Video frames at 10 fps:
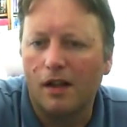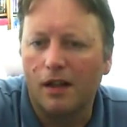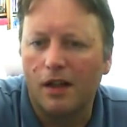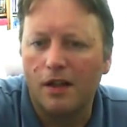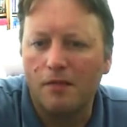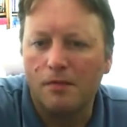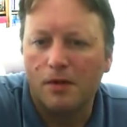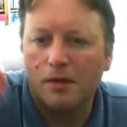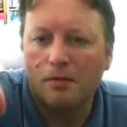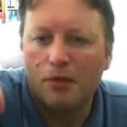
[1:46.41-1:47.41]
game
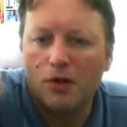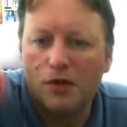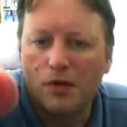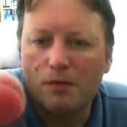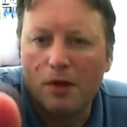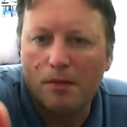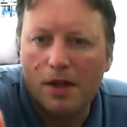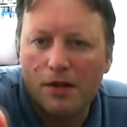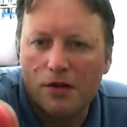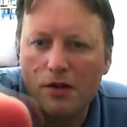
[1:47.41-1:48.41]
produced by
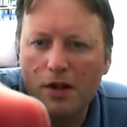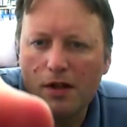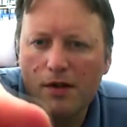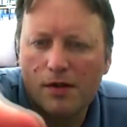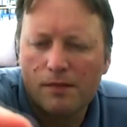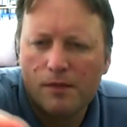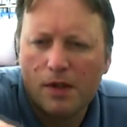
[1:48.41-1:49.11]
Mastertronics,